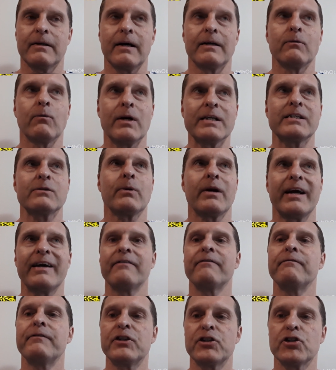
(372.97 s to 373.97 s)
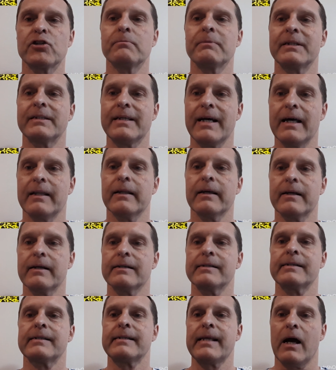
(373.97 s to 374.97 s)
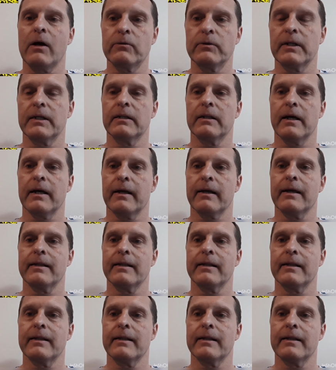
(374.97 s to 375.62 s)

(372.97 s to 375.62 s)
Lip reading: what's what I envisioned Metallica sounding like